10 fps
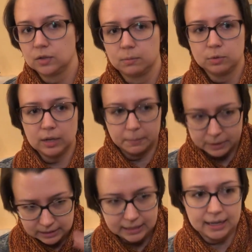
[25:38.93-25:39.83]
So
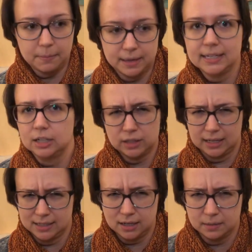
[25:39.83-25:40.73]
I'm cleaning up my stash. I
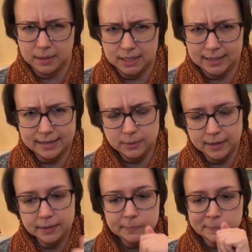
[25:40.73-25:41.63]
think I talked about that last week.